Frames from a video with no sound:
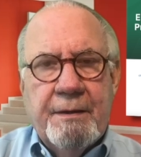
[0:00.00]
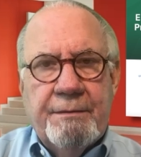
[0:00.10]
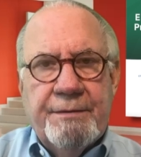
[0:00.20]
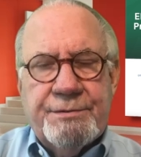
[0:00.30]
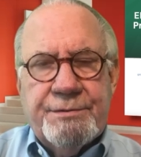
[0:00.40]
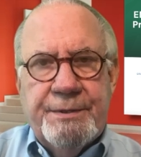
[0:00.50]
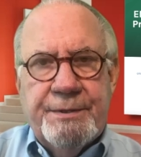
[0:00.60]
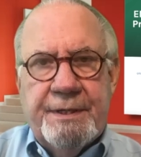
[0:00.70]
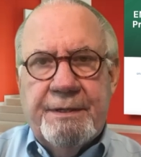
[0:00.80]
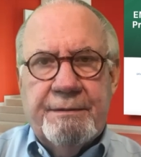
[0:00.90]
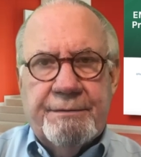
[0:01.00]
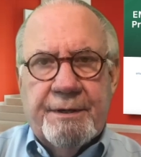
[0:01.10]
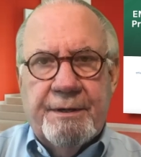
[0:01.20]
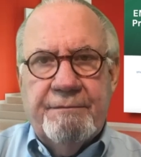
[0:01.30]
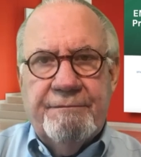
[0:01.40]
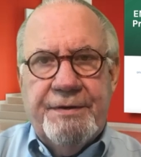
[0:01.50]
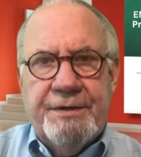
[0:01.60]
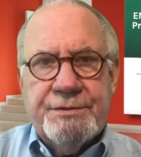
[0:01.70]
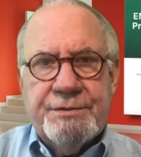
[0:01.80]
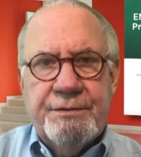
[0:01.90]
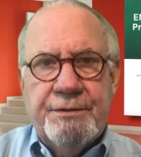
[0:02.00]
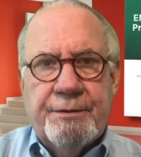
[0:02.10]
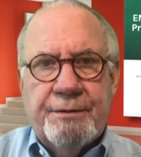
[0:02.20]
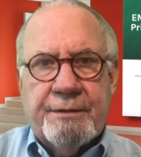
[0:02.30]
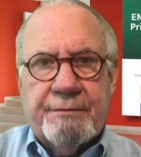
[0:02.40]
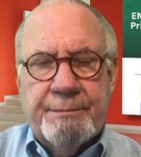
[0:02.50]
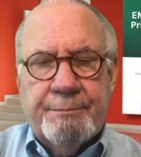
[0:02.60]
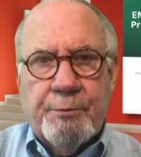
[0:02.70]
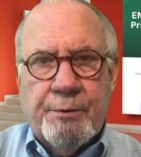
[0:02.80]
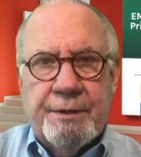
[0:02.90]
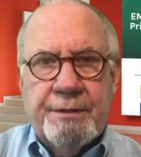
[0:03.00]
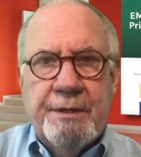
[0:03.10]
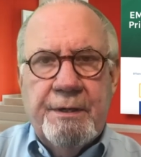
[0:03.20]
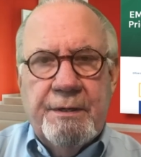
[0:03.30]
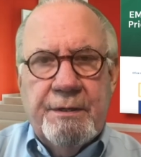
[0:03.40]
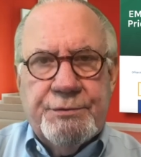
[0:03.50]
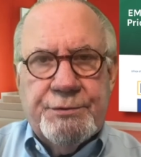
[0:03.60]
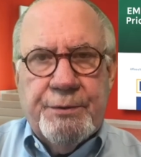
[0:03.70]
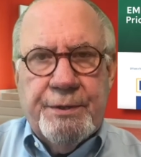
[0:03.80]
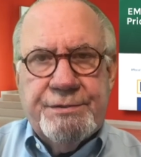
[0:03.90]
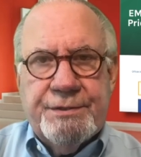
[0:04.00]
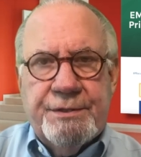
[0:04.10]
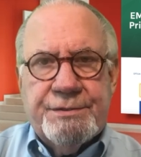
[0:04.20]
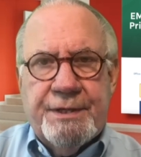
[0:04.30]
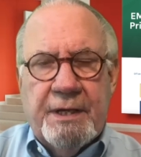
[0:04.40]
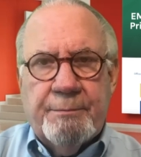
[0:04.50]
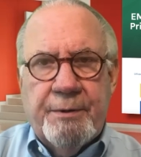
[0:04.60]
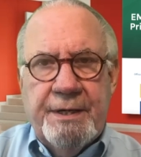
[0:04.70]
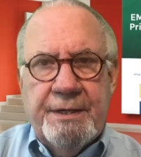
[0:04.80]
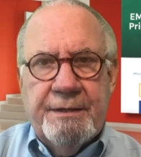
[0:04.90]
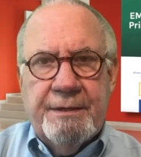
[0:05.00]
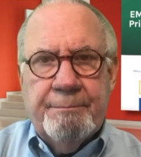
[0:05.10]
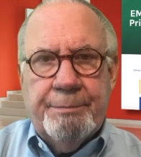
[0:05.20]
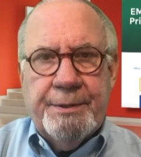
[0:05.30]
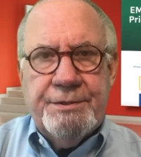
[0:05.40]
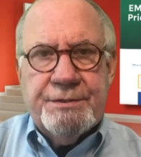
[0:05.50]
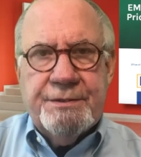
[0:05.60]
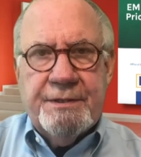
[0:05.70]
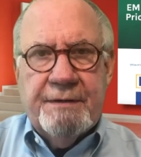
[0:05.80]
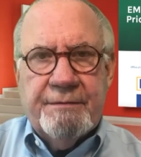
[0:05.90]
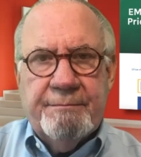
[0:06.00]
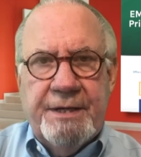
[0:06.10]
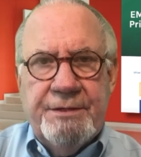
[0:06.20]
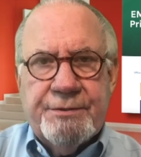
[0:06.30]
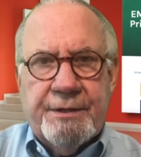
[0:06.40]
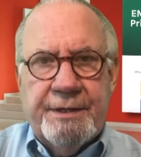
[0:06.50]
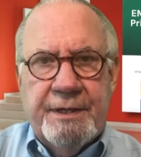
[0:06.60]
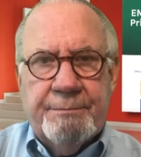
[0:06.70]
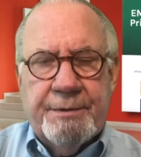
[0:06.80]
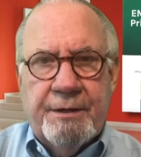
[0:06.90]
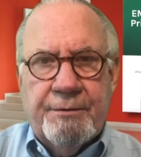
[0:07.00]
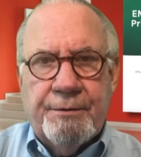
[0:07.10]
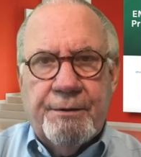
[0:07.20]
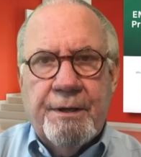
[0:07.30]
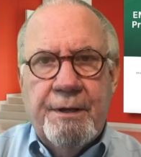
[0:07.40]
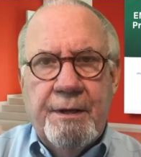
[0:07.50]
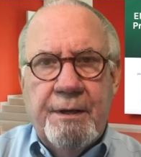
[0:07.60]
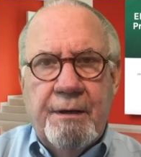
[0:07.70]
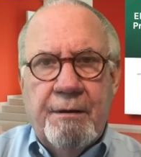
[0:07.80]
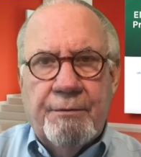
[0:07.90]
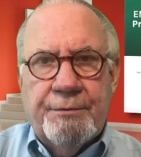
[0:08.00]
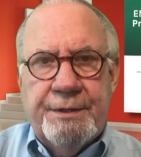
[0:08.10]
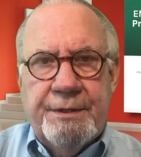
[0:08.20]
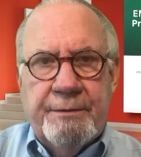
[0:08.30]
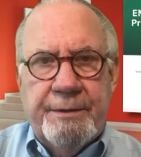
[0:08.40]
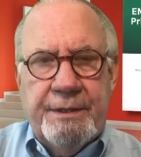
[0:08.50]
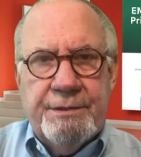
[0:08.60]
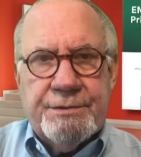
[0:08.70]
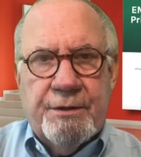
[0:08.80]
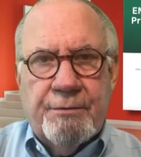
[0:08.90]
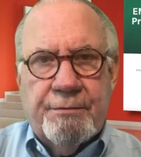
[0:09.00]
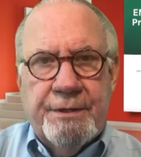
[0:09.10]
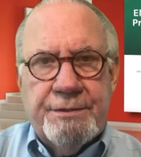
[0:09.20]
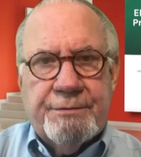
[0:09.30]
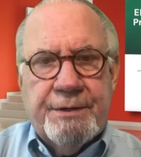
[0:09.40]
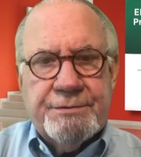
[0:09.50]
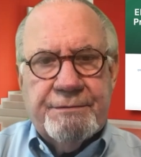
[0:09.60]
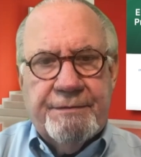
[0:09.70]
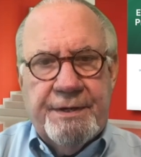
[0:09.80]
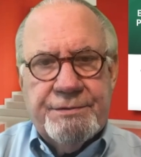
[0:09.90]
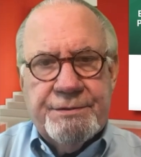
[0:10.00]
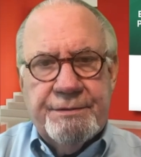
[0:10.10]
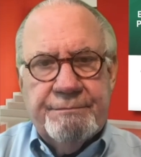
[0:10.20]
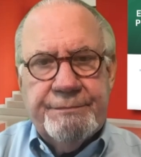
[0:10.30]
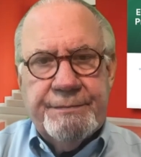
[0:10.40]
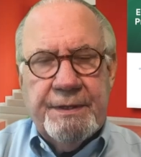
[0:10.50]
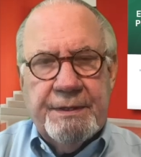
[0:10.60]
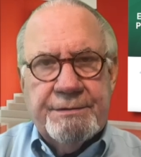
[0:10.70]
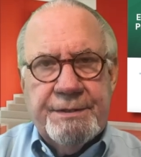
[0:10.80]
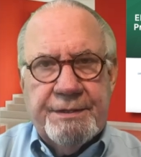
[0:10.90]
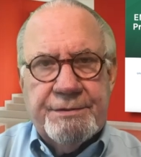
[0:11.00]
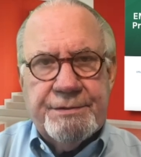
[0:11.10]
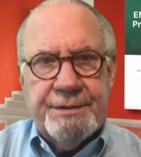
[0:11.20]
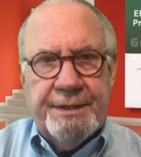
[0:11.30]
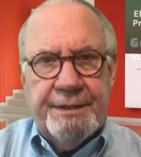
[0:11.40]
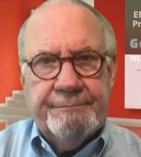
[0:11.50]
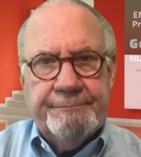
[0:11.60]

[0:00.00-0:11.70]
This week, the Gone Fission Nuclear Report joins in celebrating completion of a major cleanup goal on DOE's Oak Ridge Reservation in Tennessee.